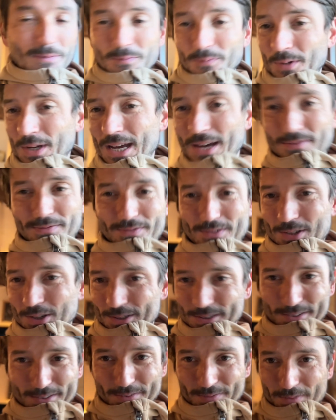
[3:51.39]
We have
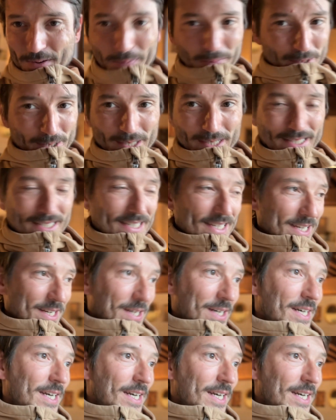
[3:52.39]
tons of options here.